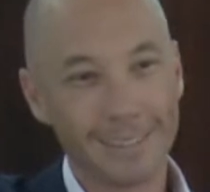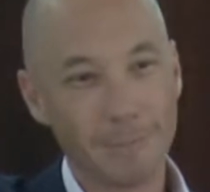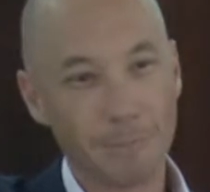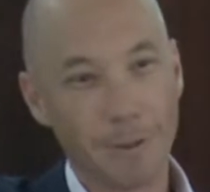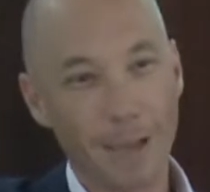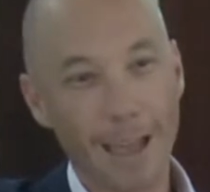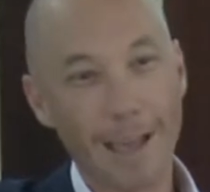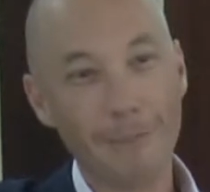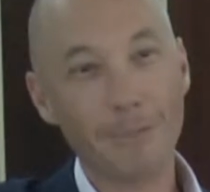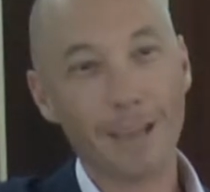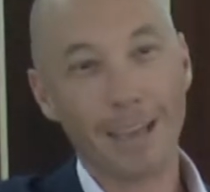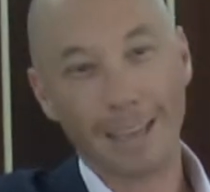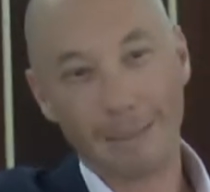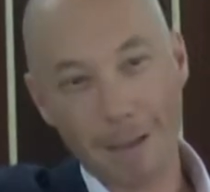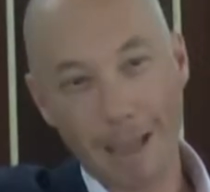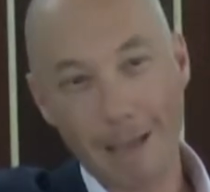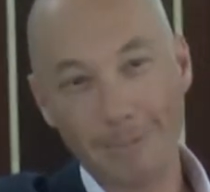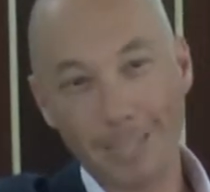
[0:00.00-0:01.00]
Pam,
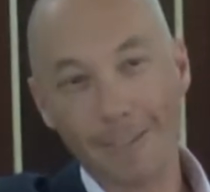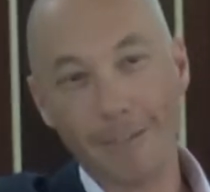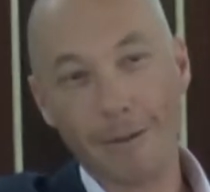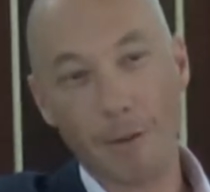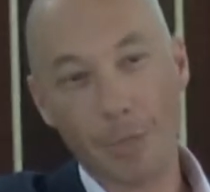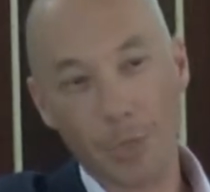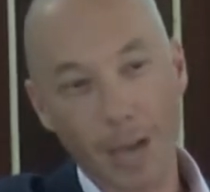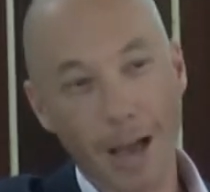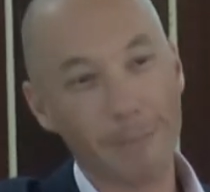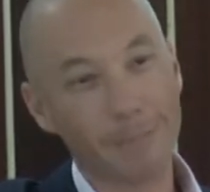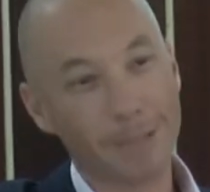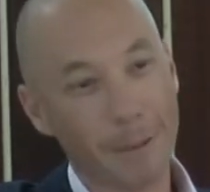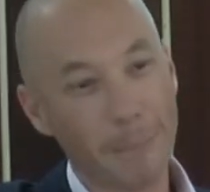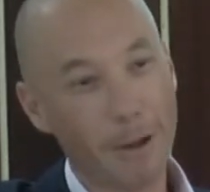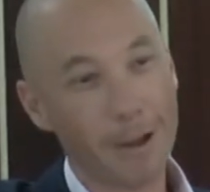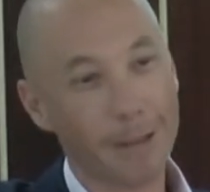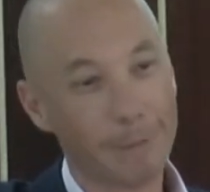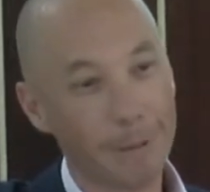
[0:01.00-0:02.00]
Pam's giving him a thumbs
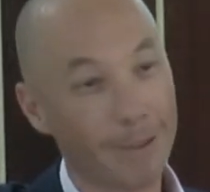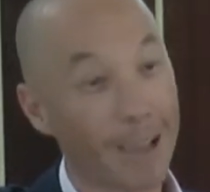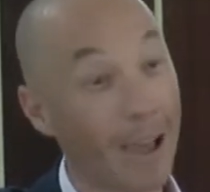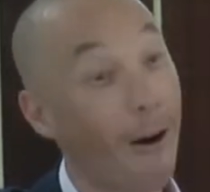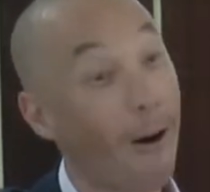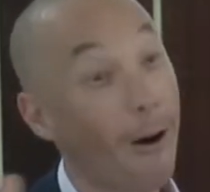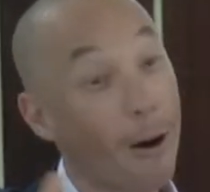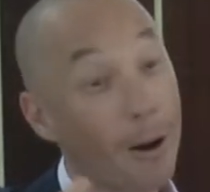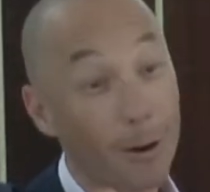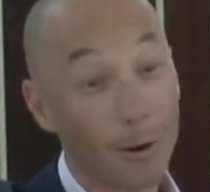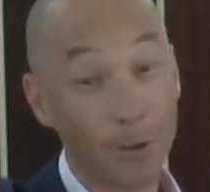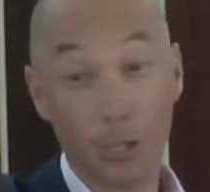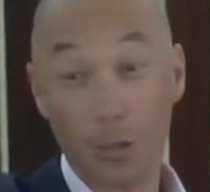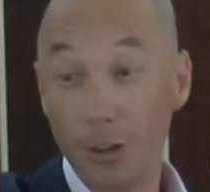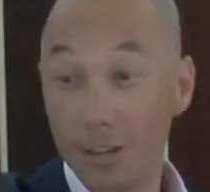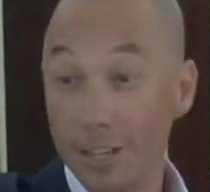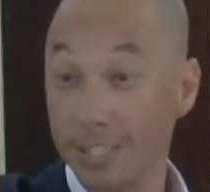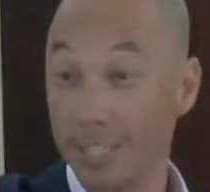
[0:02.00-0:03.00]
up. Most people go, oh,
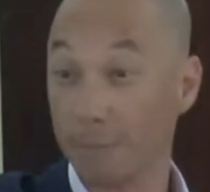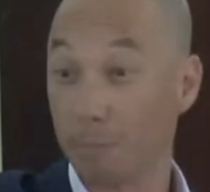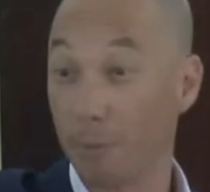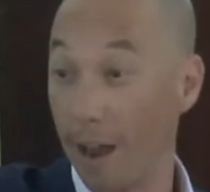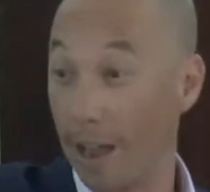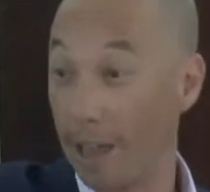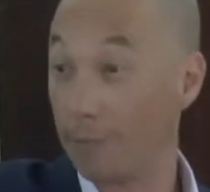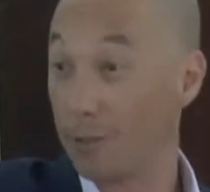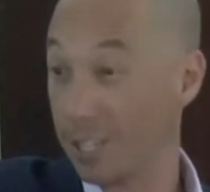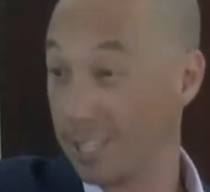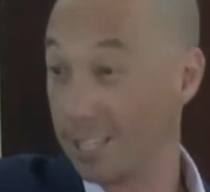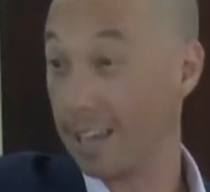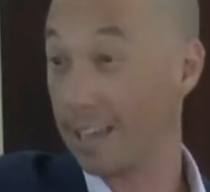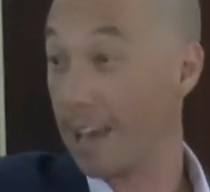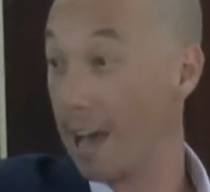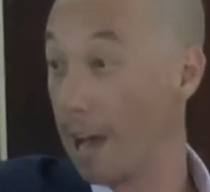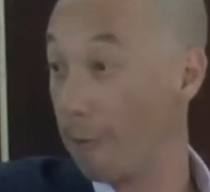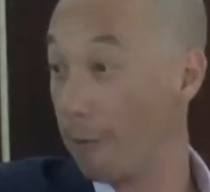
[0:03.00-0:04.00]
Eunice is brave. She's
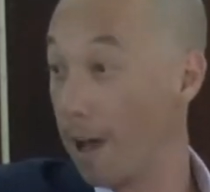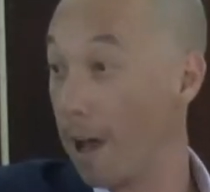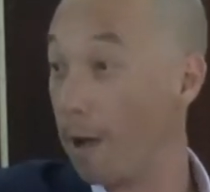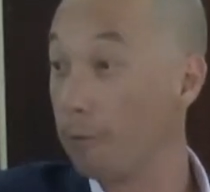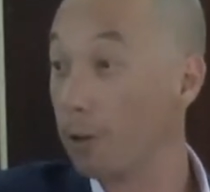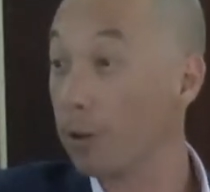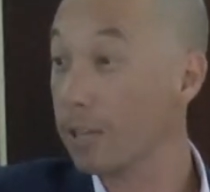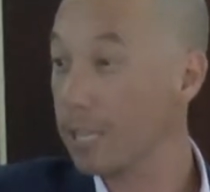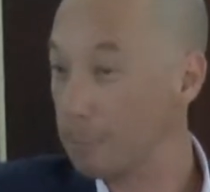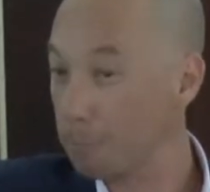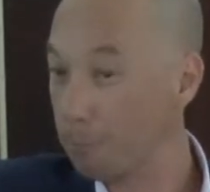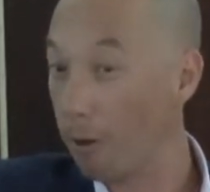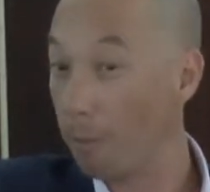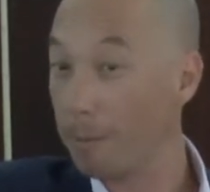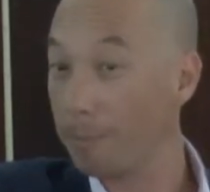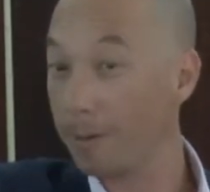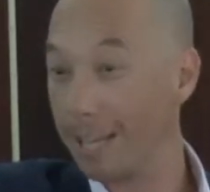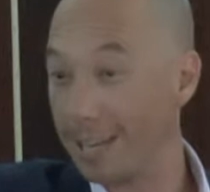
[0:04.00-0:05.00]
saying half, half. Look, he's
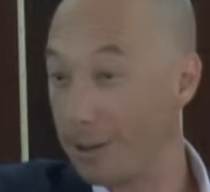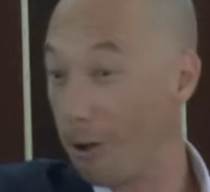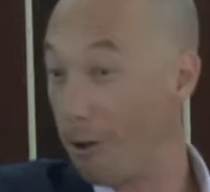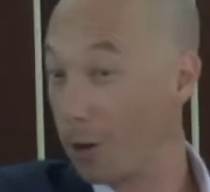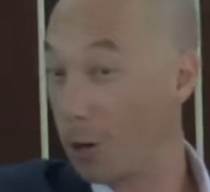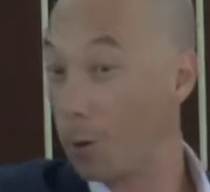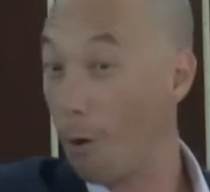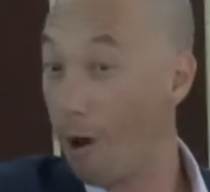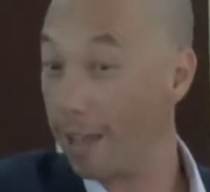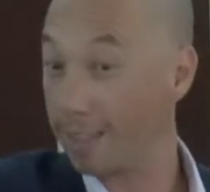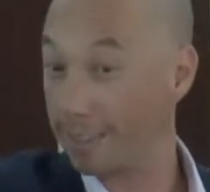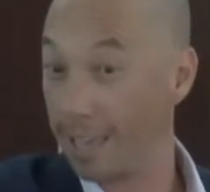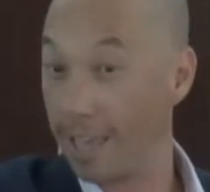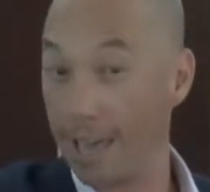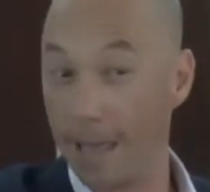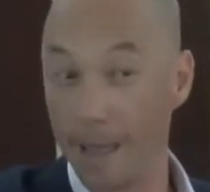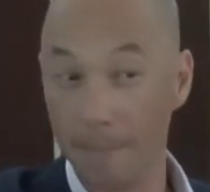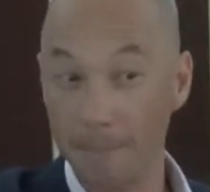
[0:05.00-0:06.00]
probably not quite
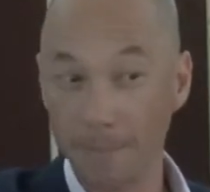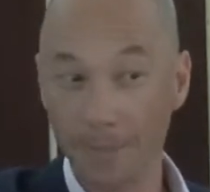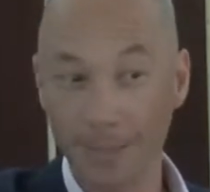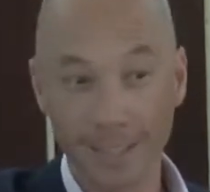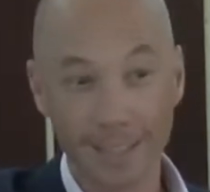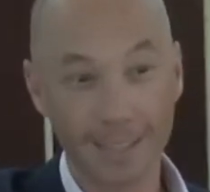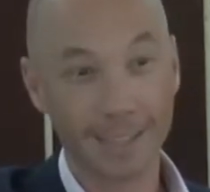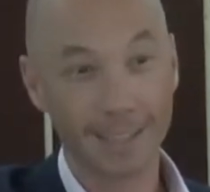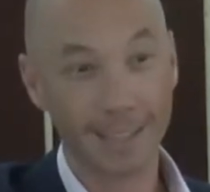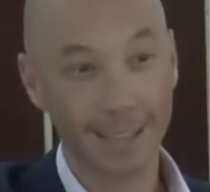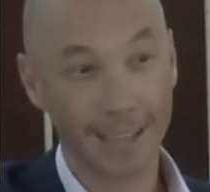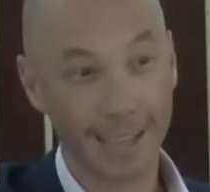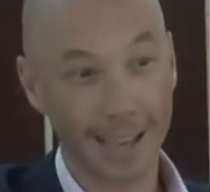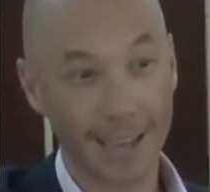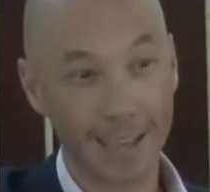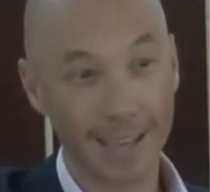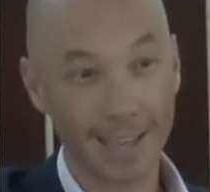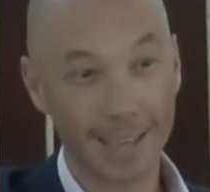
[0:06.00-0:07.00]
there.
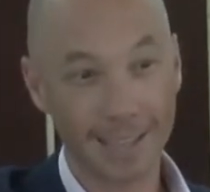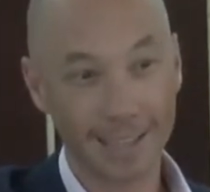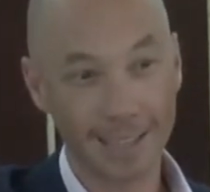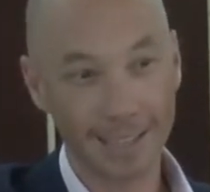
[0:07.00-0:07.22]
Okay?